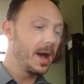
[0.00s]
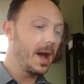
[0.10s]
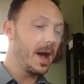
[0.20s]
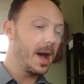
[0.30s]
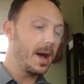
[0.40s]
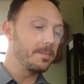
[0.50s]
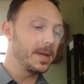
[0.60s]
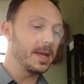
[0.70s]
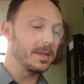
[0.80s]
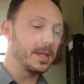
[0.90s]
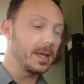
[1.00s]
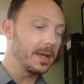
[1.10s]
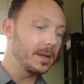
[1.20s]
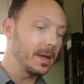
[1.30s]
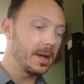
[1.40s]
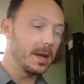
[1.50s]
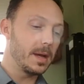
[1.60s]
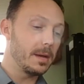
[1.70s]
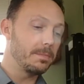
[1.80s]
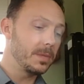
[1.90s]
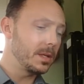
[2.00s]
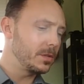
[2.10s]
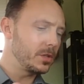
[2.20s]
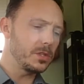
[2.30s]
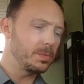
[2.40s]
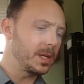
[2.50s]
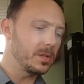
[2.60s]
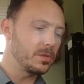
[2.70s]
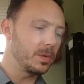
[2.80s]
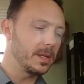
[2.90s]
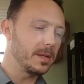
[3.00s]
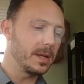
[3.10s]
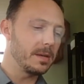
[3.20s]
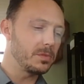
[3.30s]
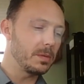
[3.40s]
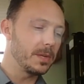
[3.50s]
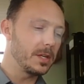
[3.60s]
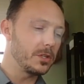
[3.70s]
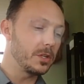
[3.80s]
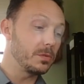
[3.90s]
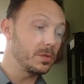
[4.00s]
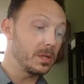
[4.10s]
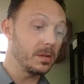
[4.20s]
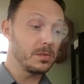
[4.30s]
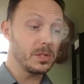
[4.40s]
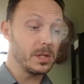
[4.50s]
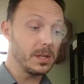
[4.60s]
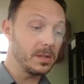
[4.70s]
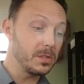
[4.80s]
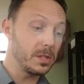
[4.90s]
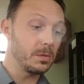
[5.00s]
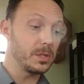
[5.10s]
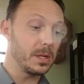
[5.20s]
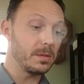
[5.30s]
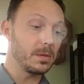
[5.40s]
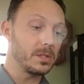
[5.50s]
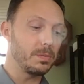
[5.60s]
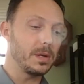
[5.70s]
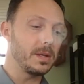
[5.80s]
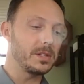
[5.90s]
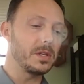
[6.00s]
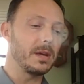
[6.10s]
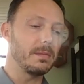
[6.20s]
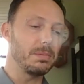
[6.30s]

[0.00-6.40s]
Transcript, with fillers: Um, and then uh, it, just because we did have some issues, there's a zero tolerance policy on